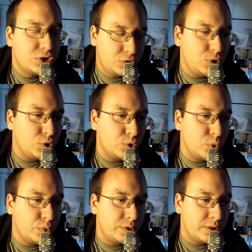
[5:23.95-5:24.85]

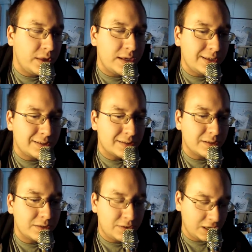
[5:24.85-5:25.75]
to
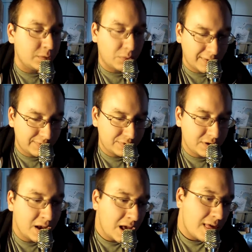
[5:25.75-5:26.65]
these
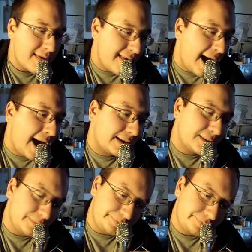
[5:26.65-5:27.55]
xenomorphs. That